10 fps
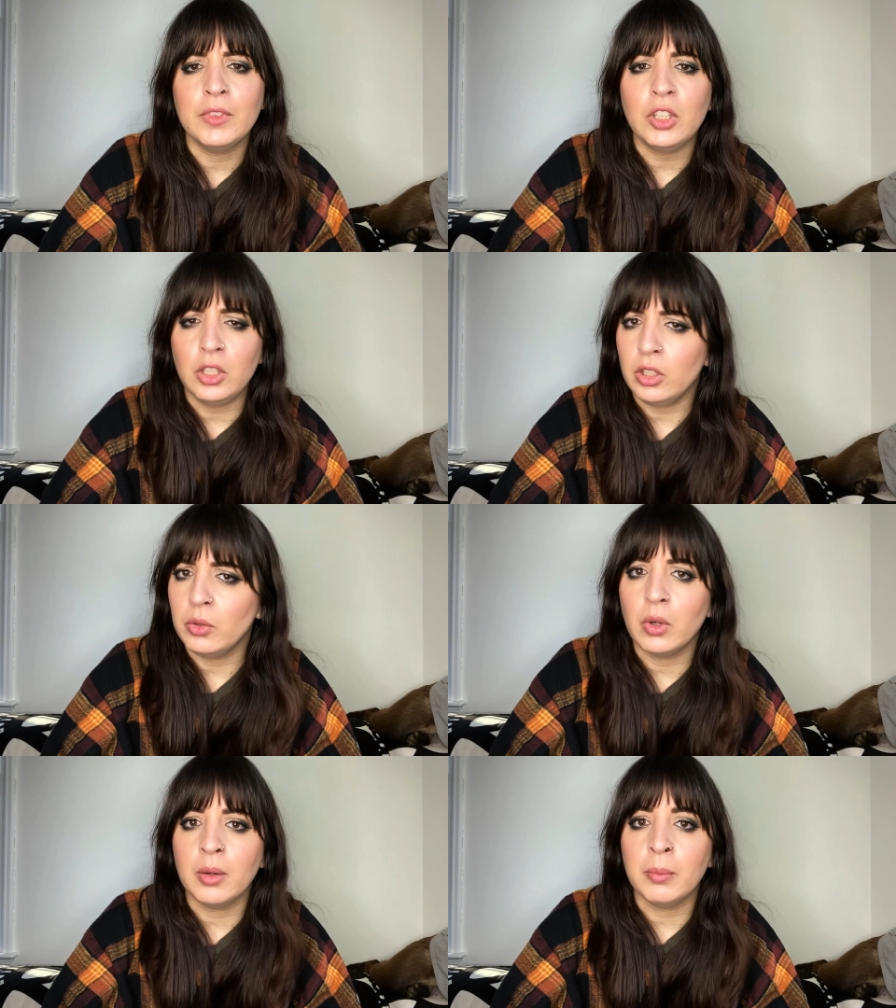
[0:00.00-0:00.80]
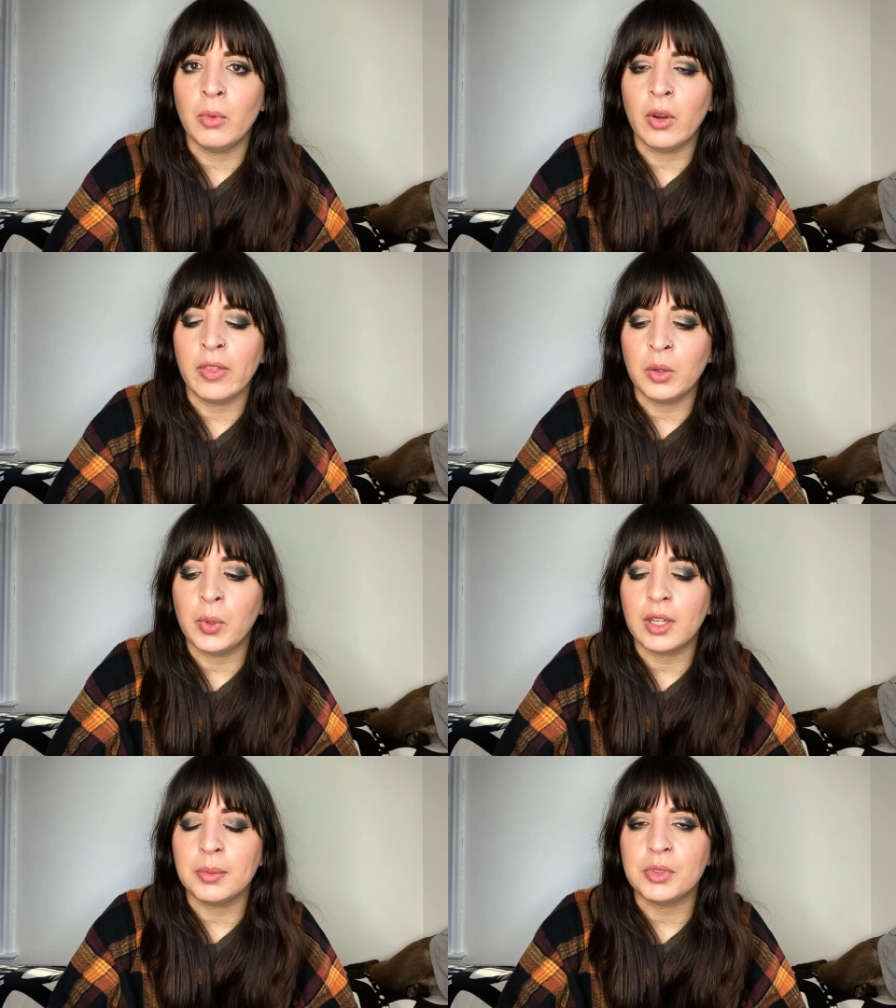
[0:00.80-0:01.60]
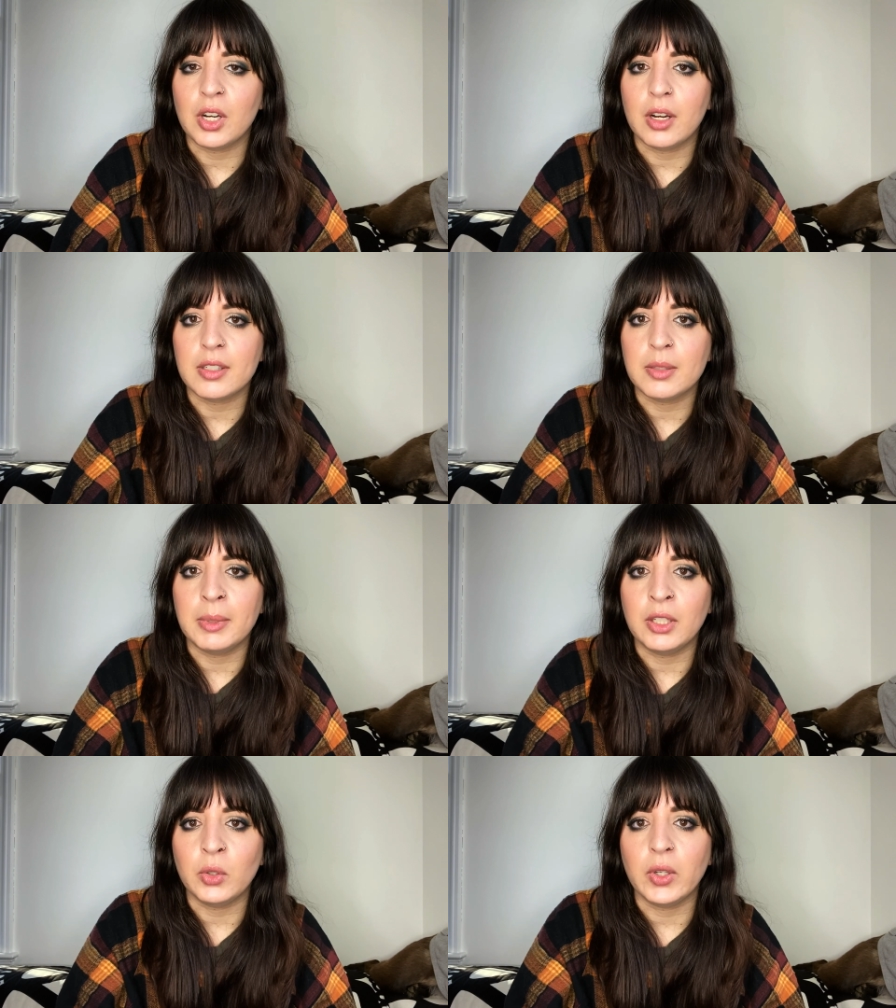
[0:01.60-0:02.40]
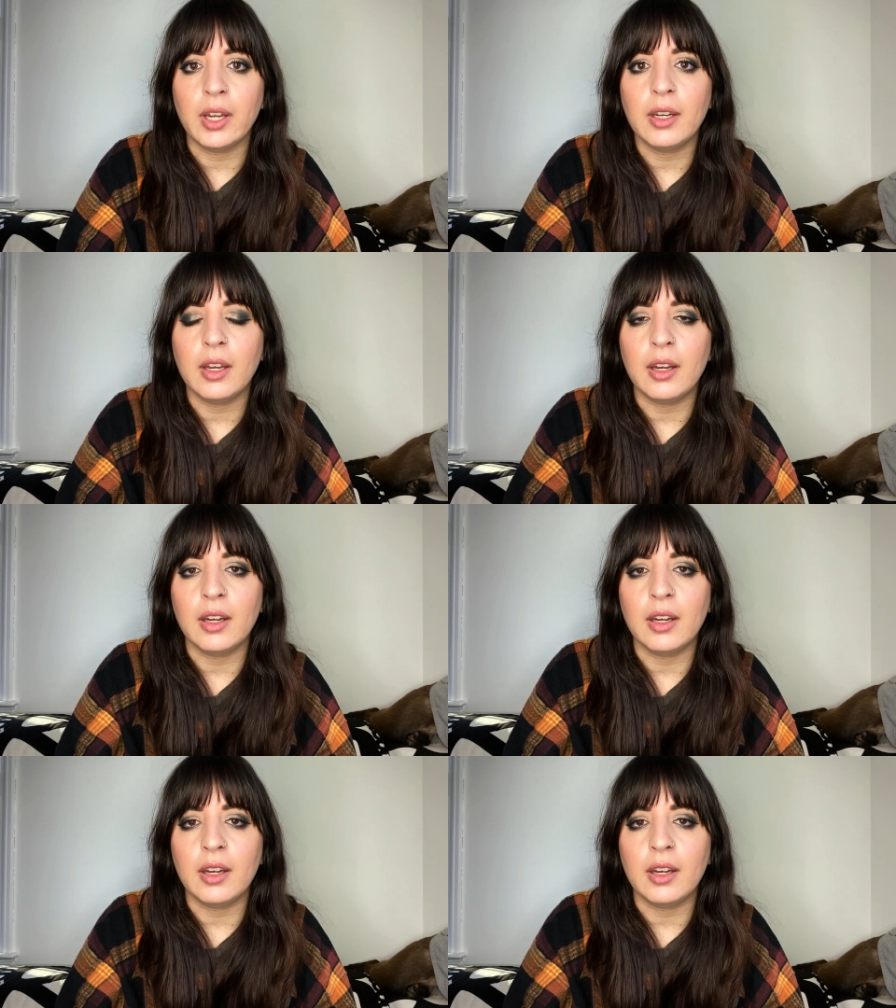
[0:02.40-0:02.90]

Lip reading: You are more than welcome to also be annoyed,